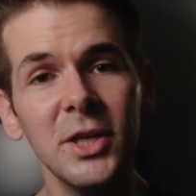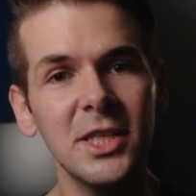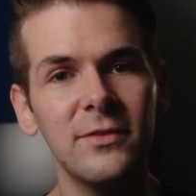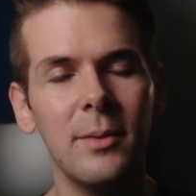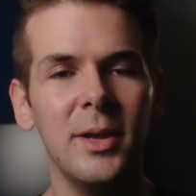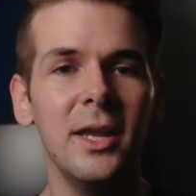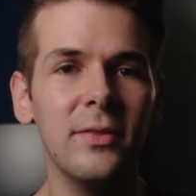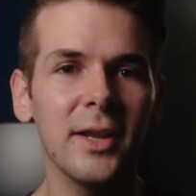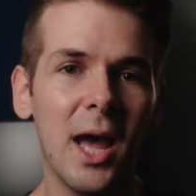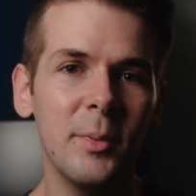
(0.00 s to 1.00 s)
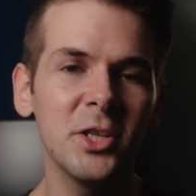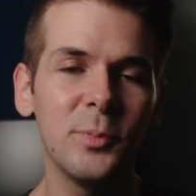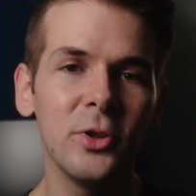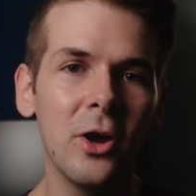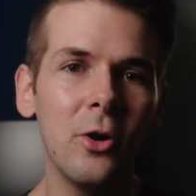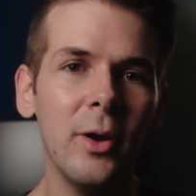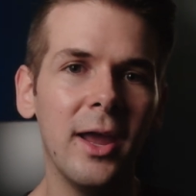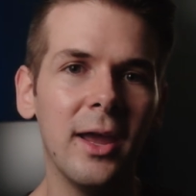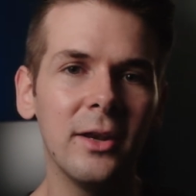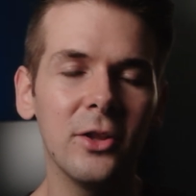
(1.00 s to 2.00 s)
please leave them in the comments below
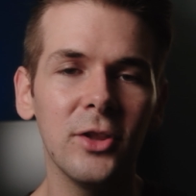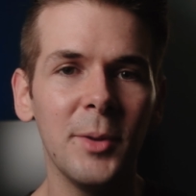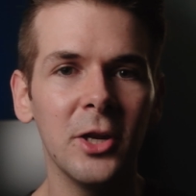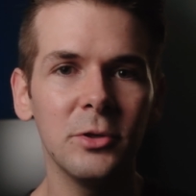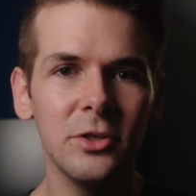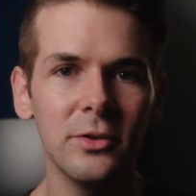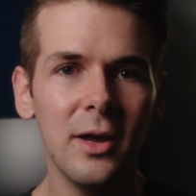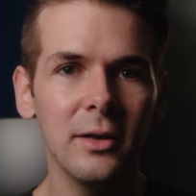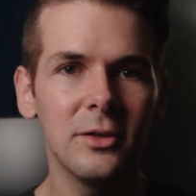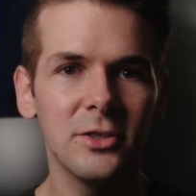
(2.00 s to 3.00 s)
and let me know what you thought.